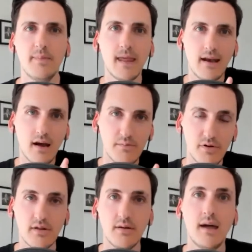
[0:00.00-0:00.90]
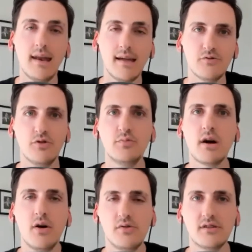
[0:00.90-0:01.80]
and I put them in a group
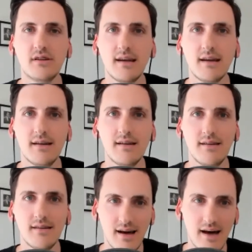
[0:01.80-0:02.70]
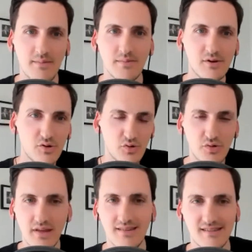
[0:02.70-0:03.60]
coaching um, call
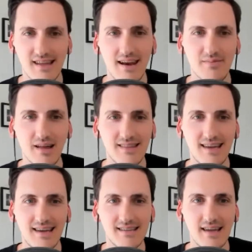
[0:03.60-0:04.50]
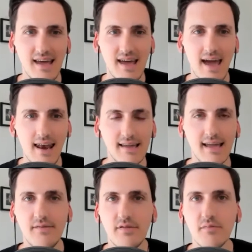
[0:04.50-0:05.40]
th- set up like this. And I
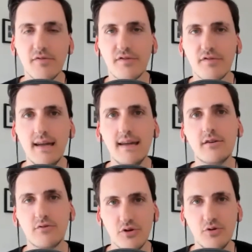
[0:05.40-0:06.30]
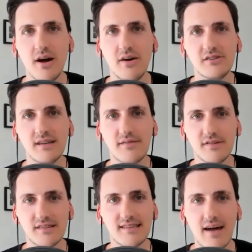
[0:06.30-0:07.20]
gave them free group coaching
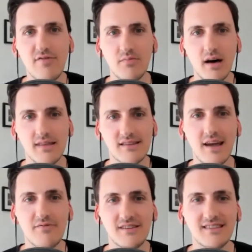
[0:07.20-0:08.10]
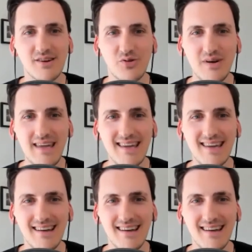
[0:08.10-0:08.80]
for seven months every single week.